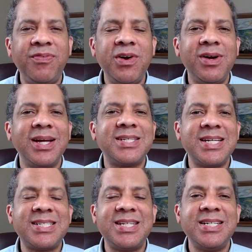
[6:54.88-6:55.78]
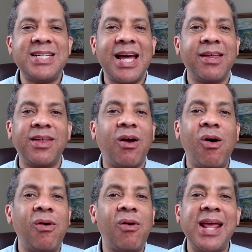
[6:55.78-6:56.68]
you're an existing channel that
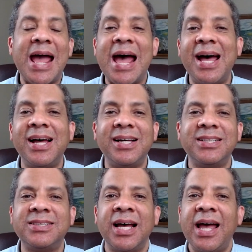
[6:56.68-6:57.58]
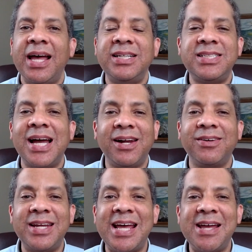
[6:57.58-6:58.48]
already has a
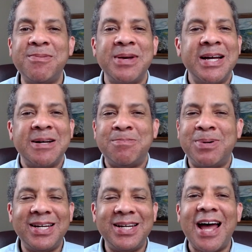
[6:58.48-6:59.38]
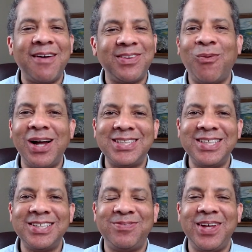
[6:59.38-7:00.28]
channel name, but after
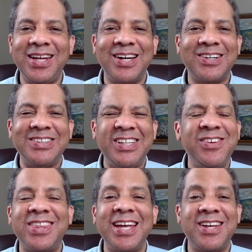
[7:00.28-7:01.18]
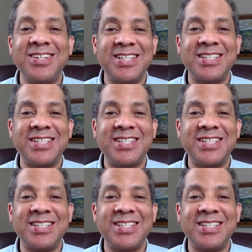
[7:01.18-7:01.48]
watching this video, you think you should